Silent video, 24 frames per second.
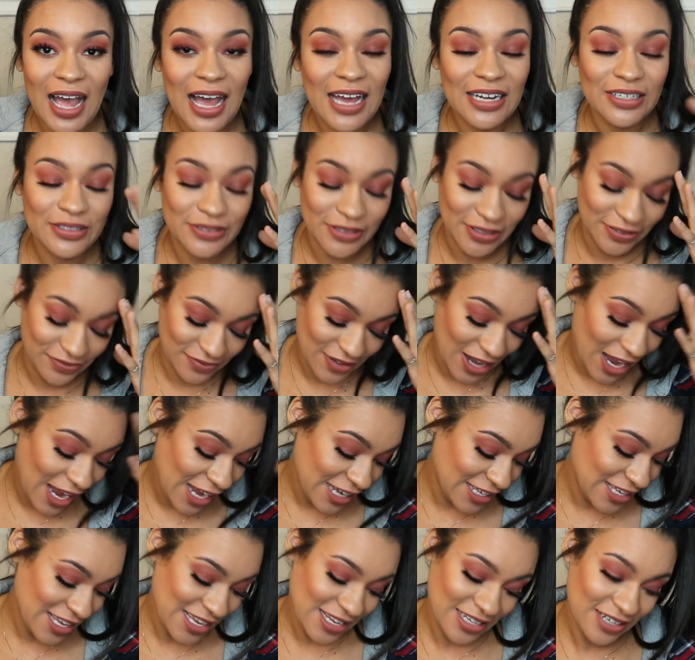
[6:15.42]

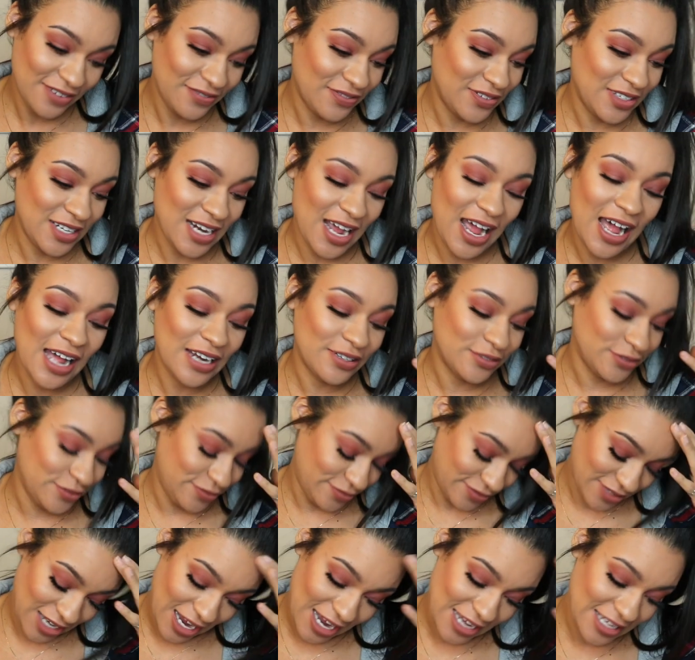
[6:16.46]
I
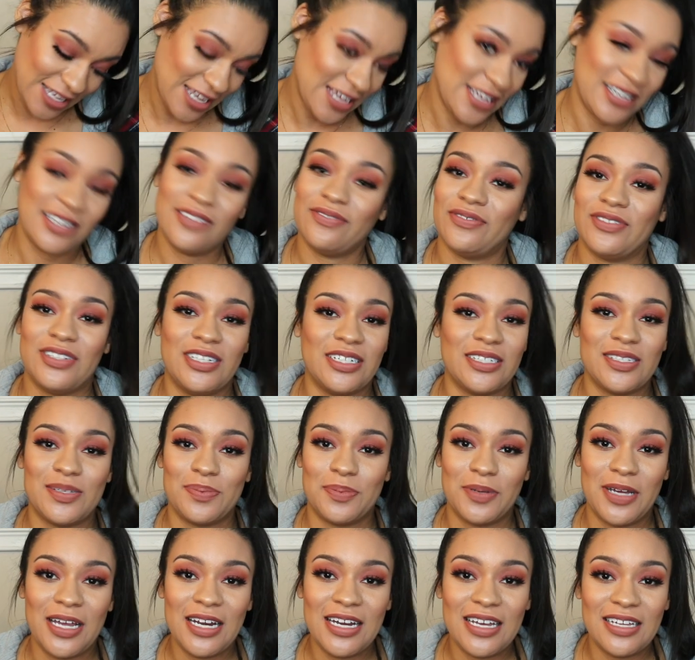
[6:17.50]
can't even
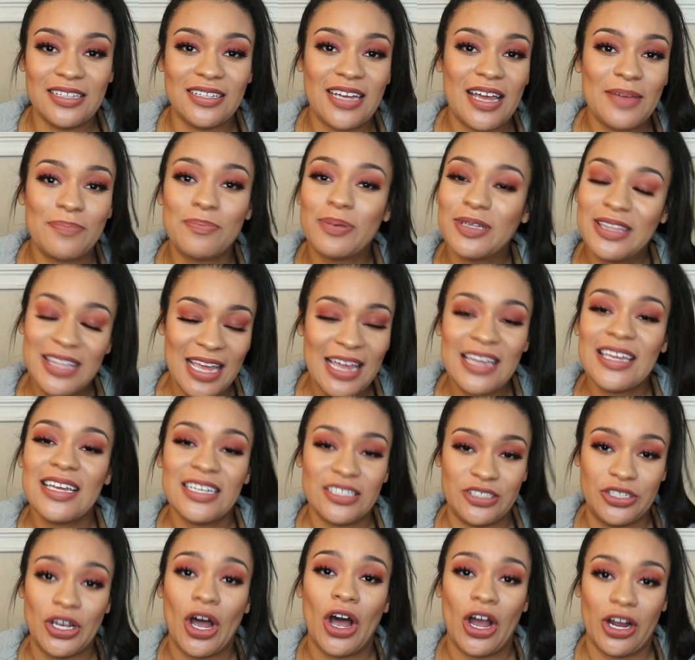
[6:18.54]
explain it, like, but they
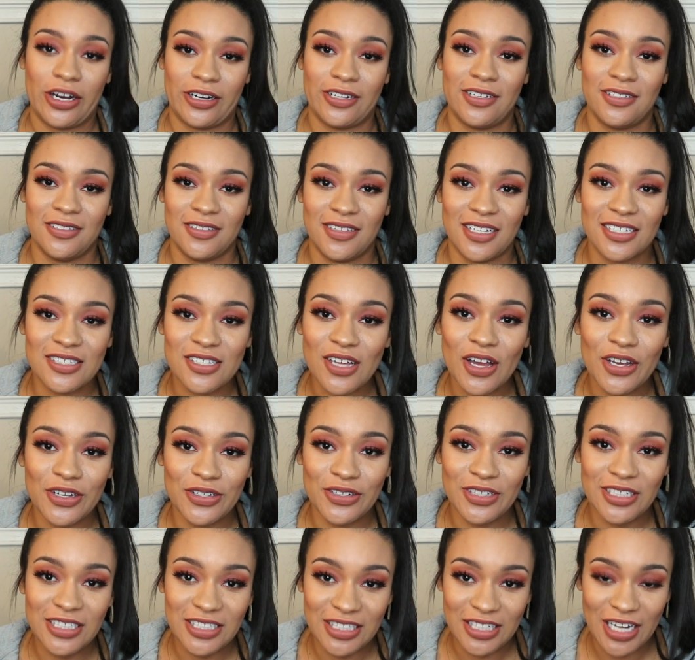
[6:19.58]
get dark. That's all
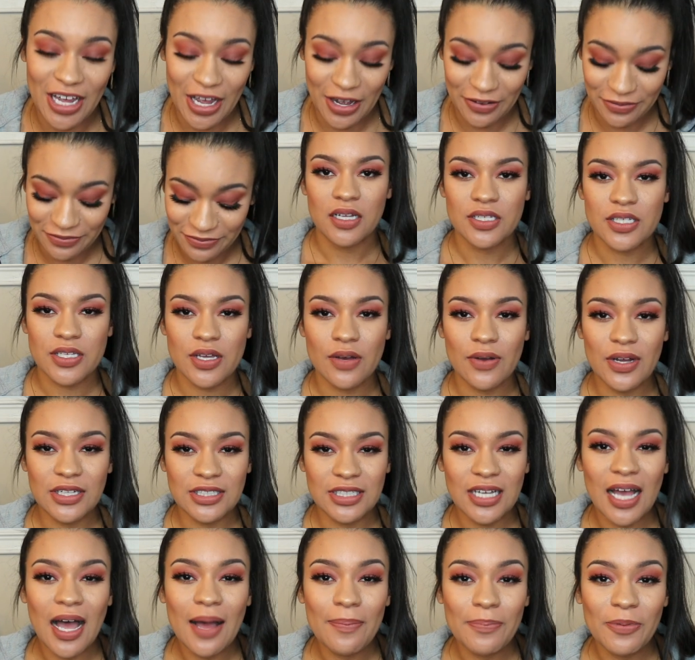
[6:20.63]
you need to know. So
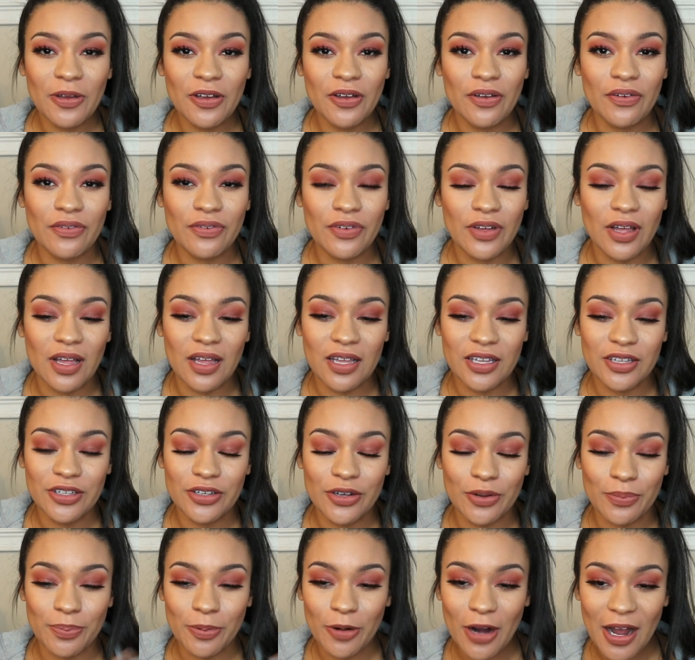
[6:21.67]
on top of
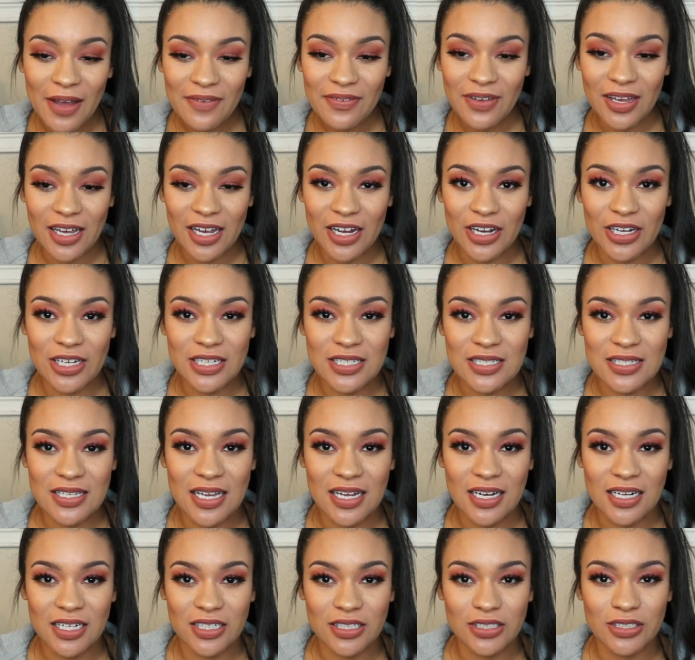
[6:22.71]
your private areas
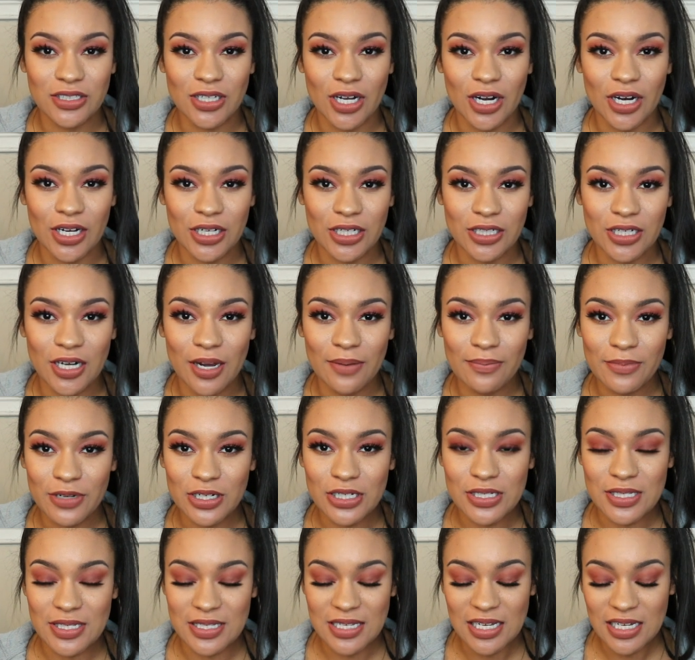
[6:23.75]
getting dark,
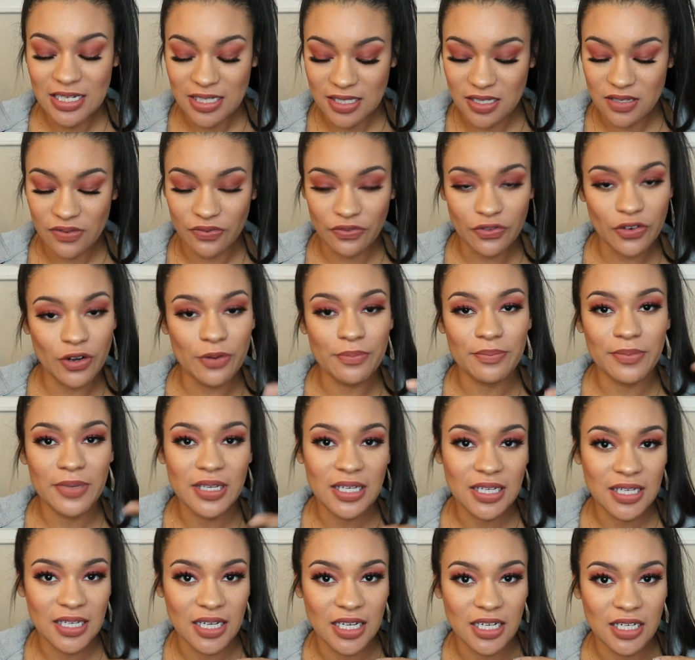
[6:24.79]
number 6 for
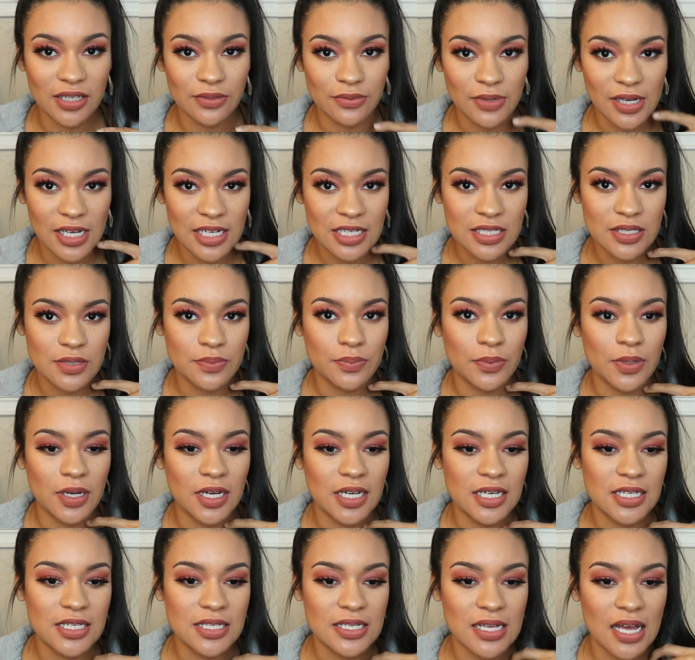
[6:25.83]
me anyways
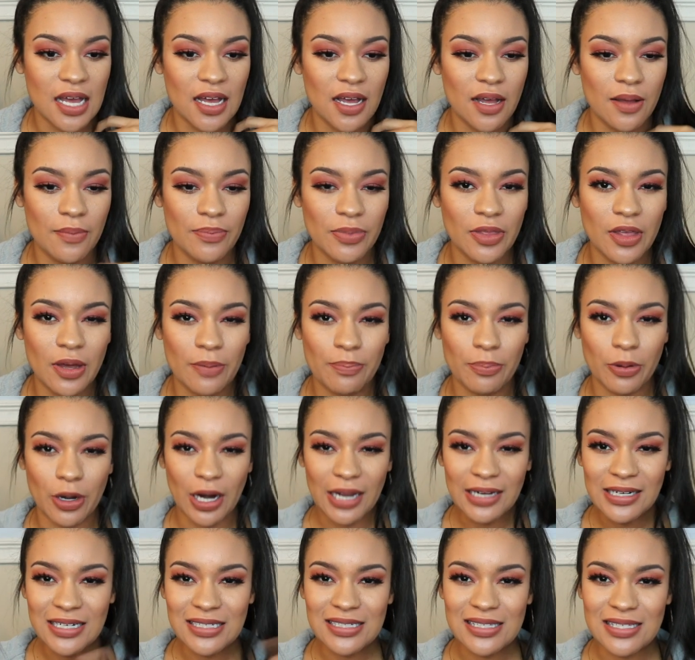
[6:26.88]
was the
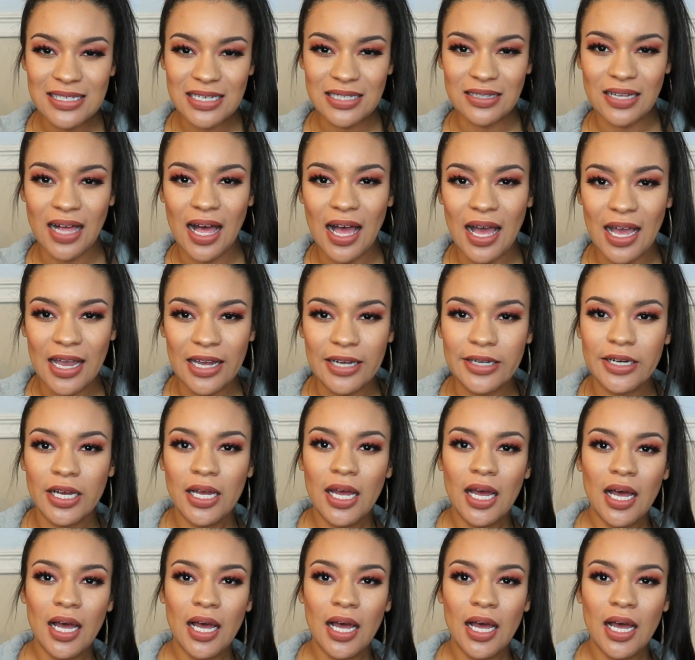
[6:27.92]
pregnancy line.